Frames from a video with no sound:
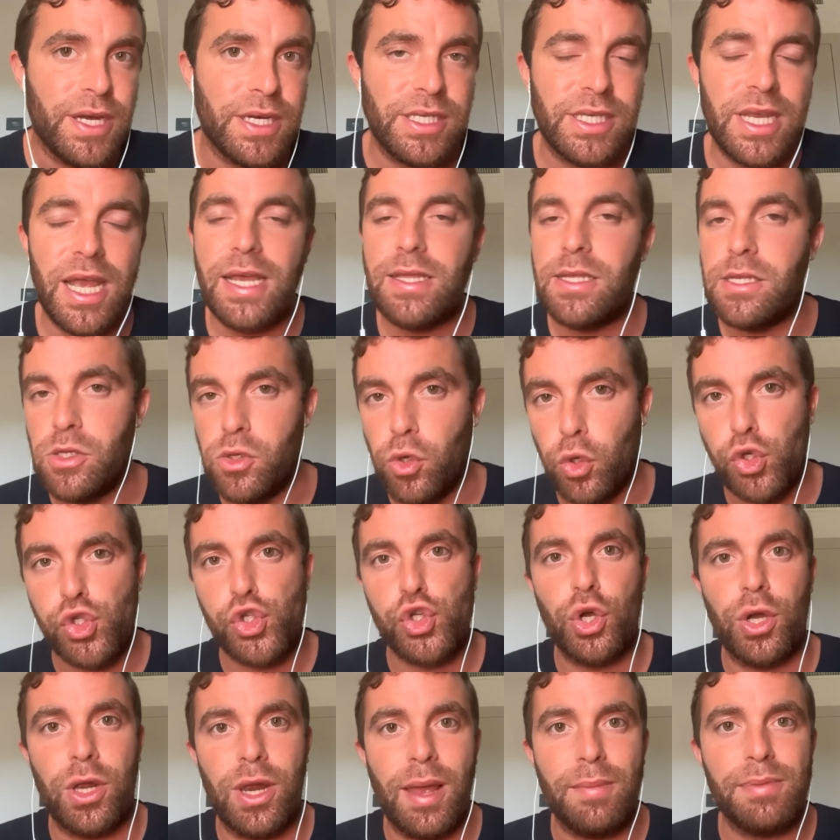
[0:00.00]
side and
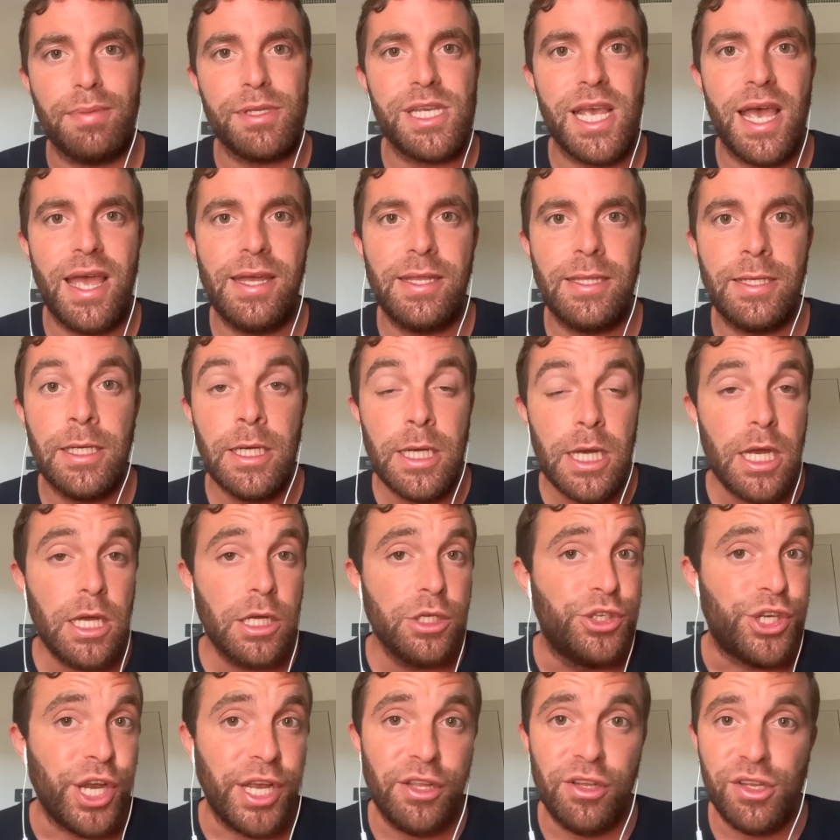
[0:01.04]
also on club side.
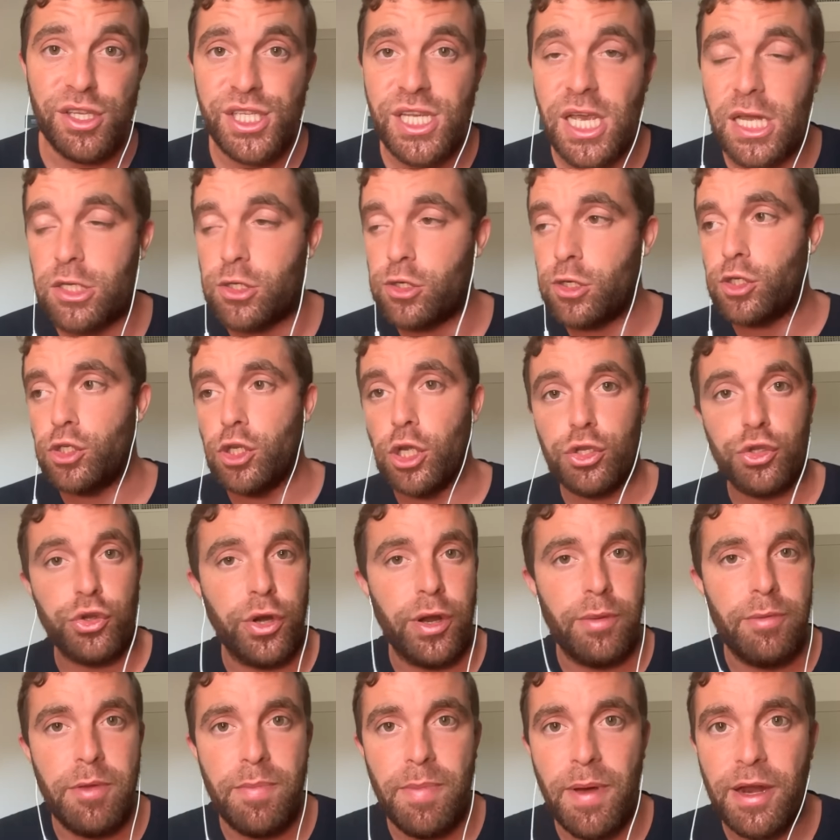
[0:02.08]
Jadon Sancho is not going to
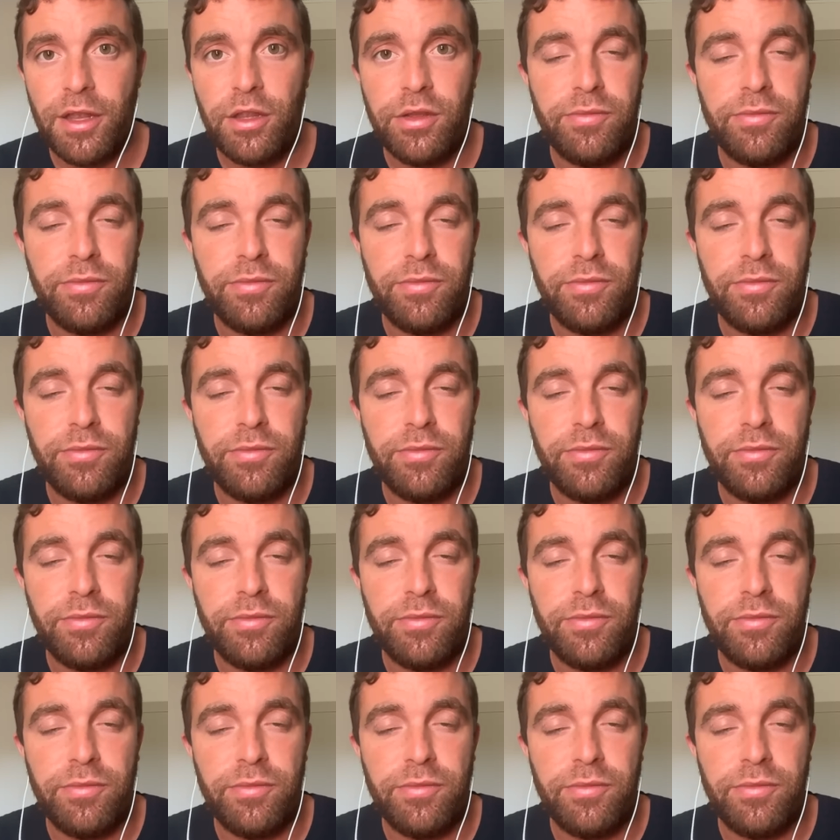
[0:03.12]
be part of